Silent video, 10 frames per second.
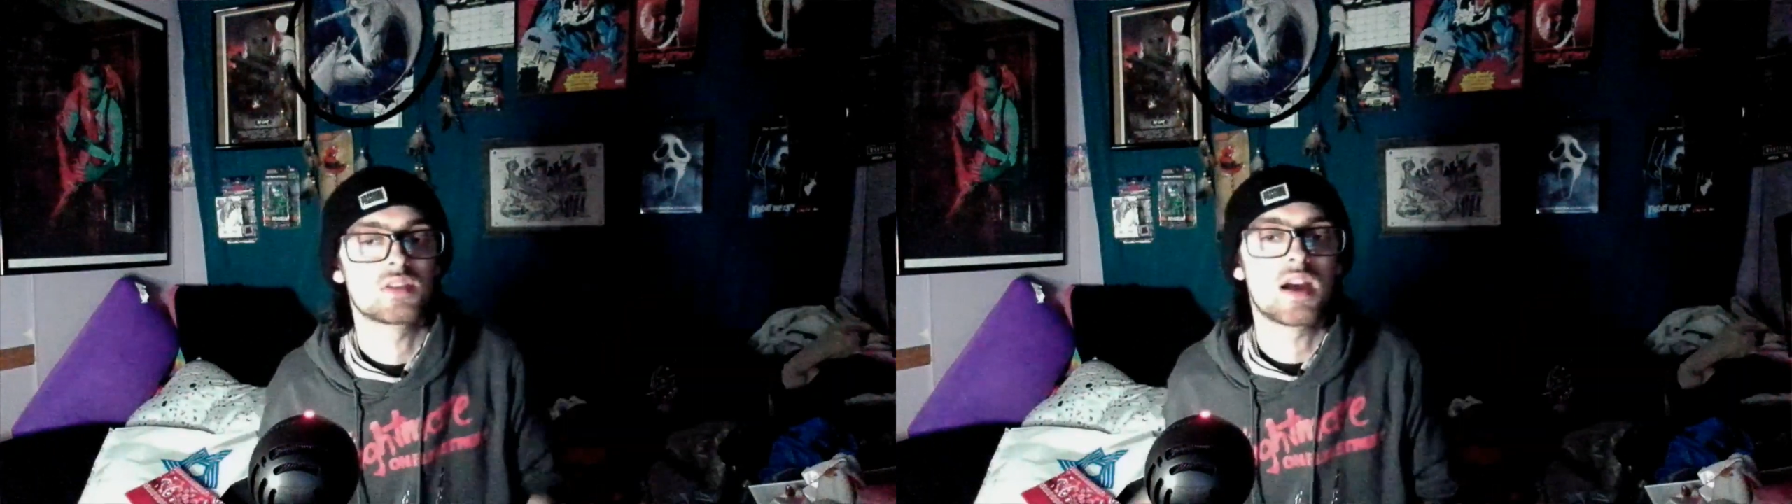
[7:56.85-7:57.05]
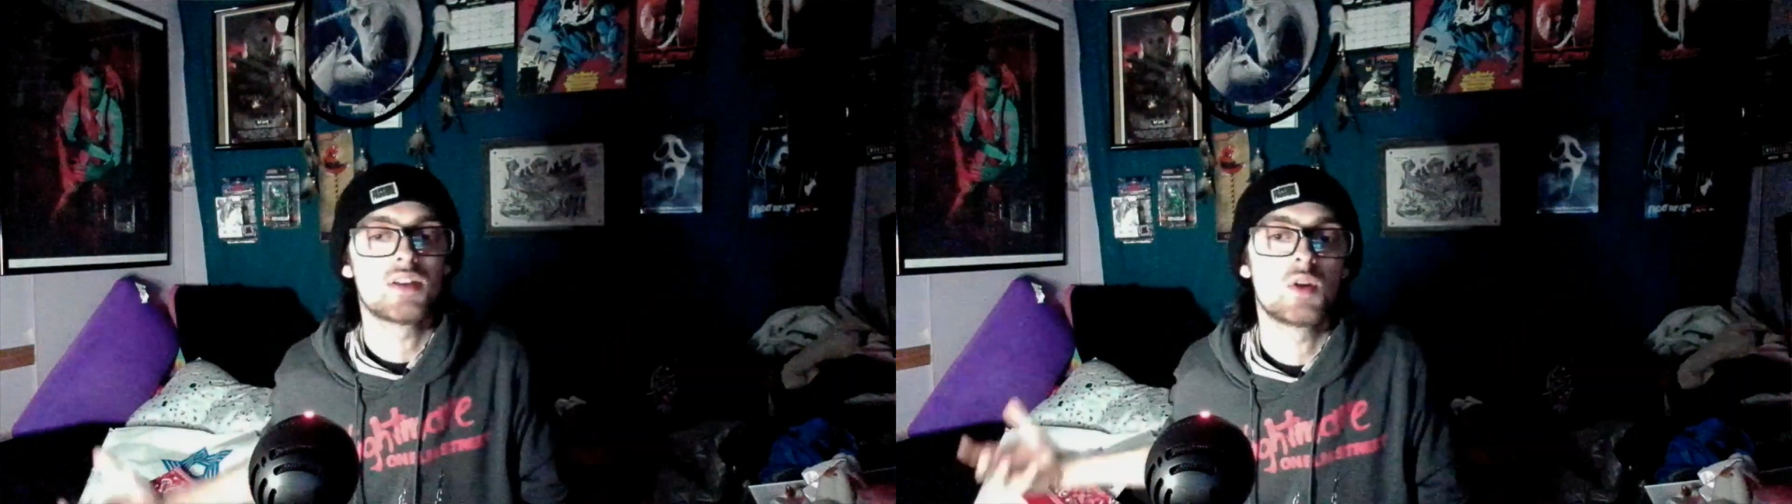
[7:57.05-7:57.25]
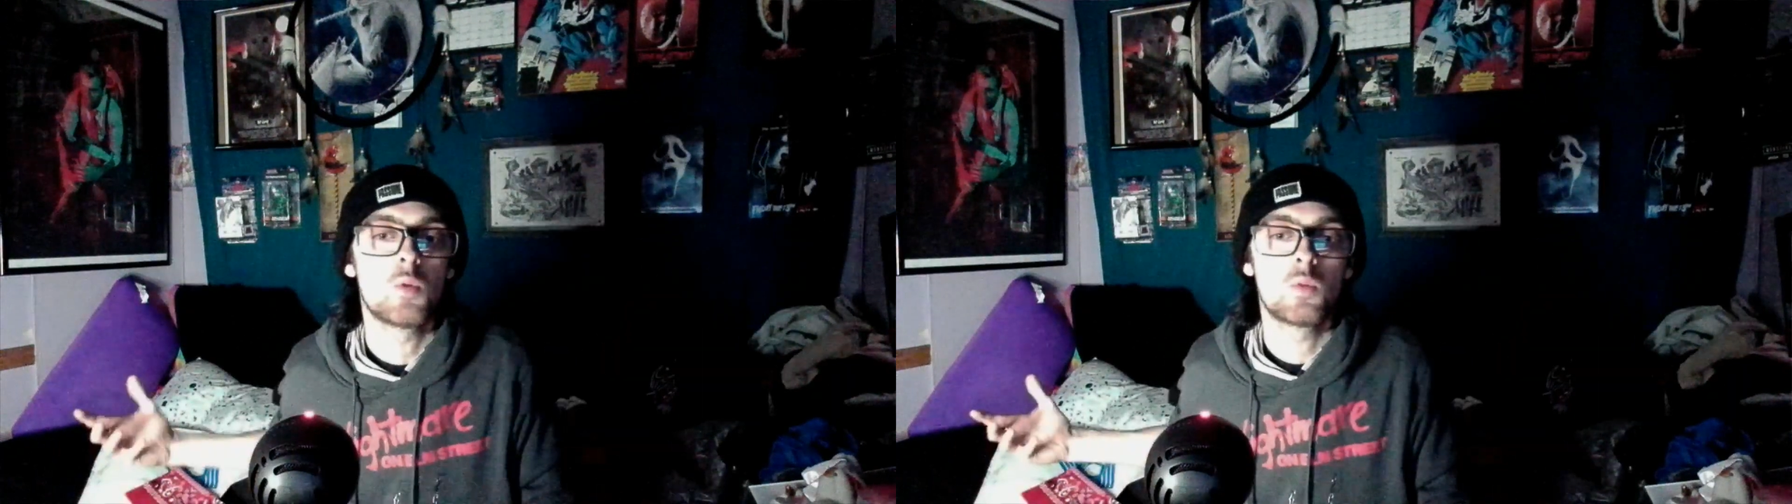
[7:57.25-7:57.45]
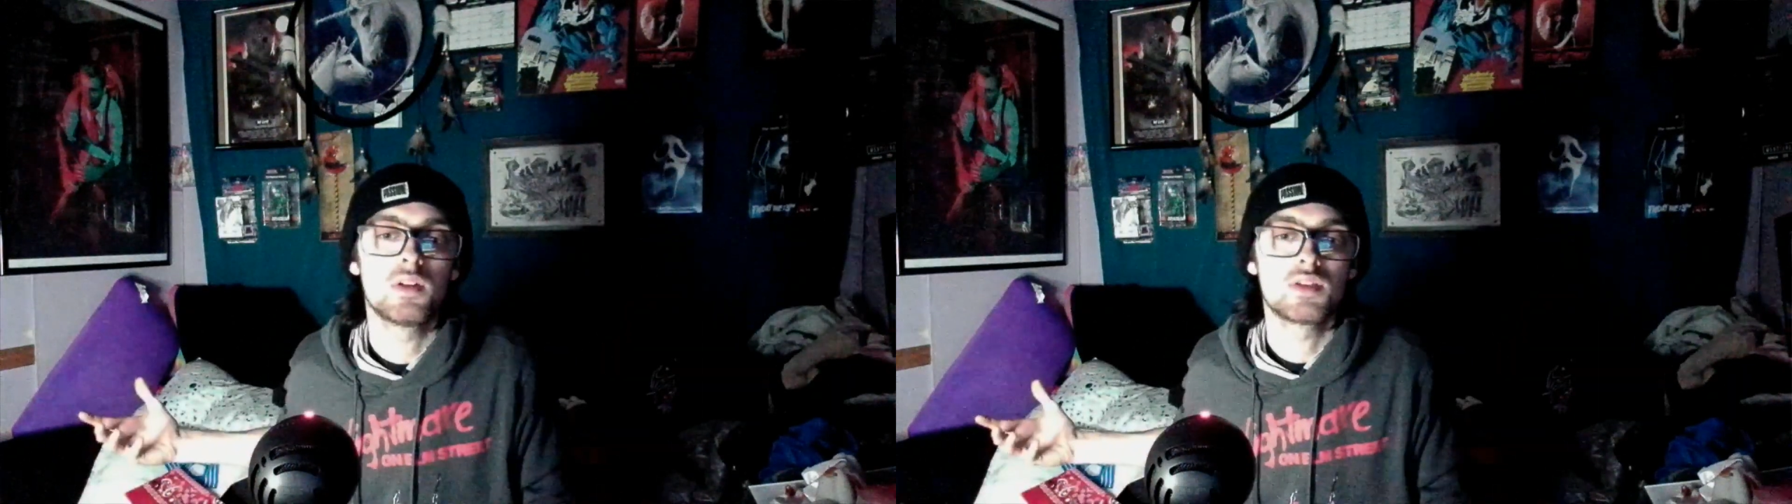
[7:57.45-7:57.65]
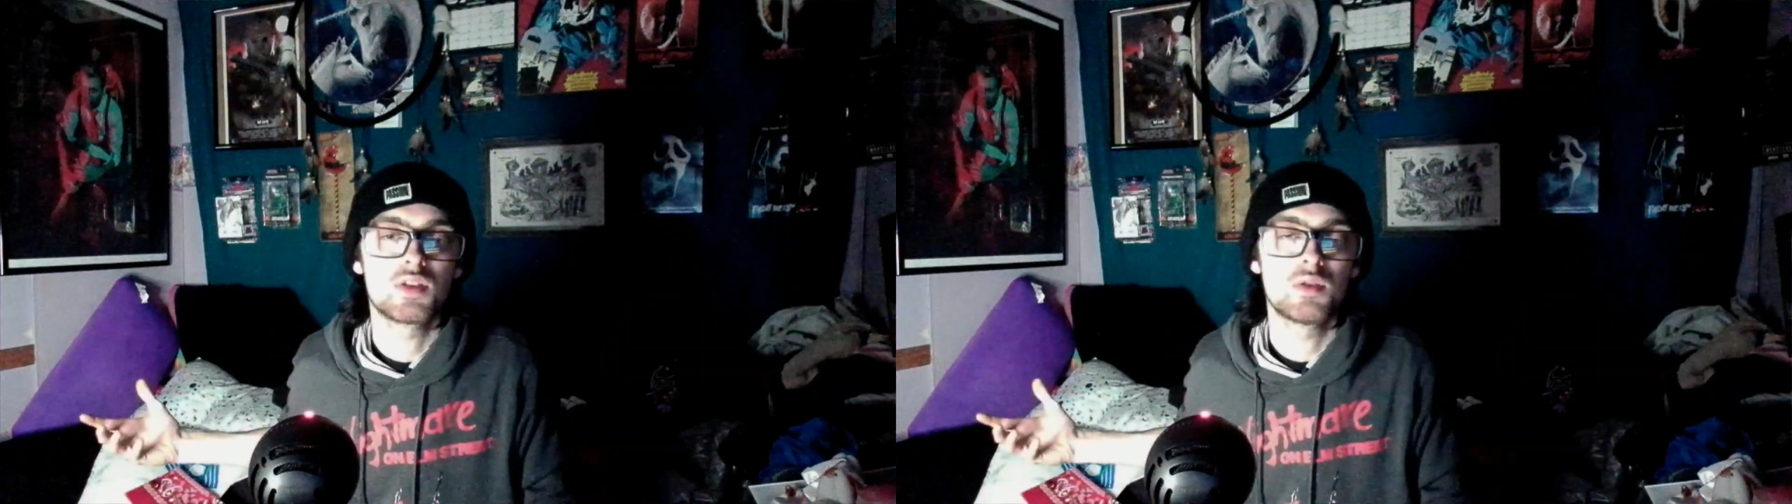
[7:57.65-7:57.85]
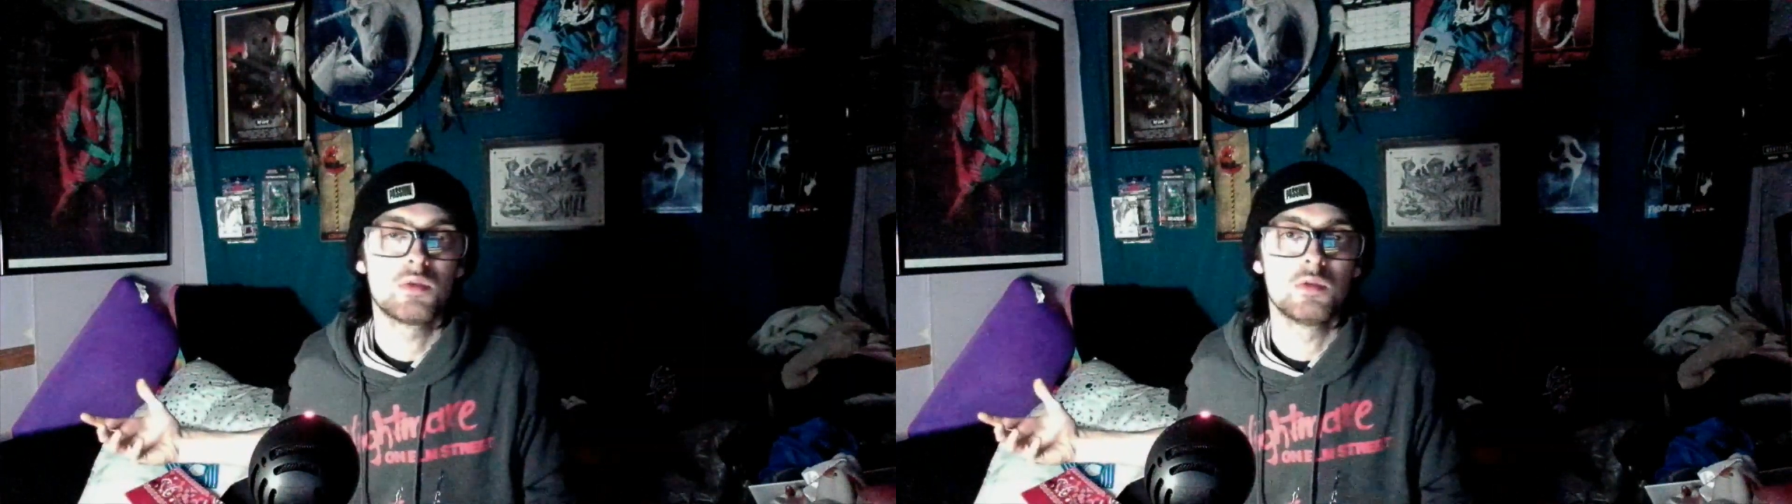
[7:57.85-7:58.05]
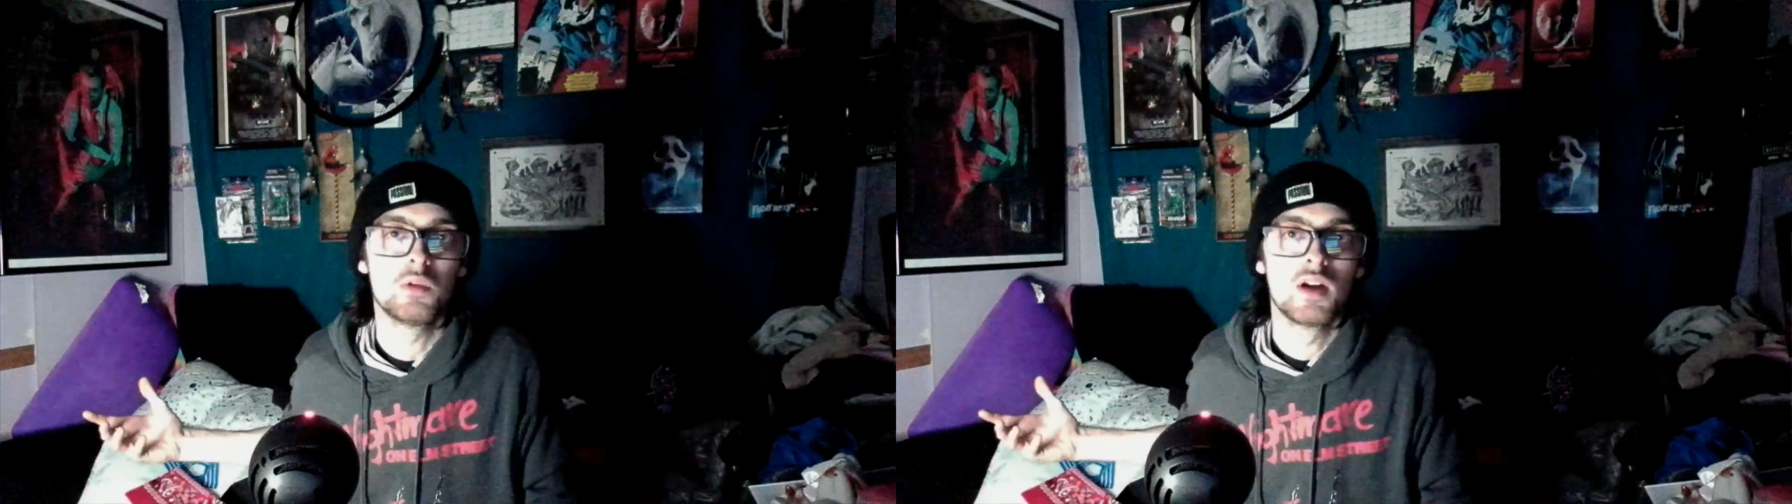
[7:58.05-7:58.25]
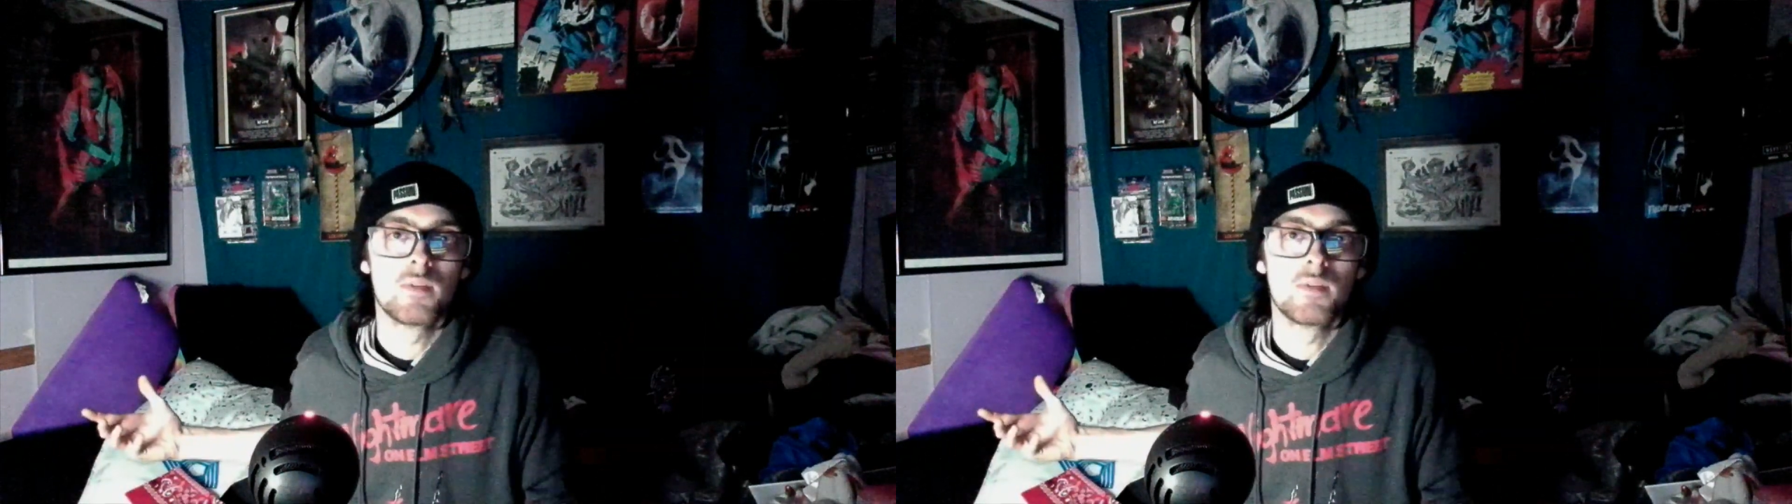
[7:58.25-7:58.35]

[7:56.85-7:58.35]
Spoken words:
I don't want to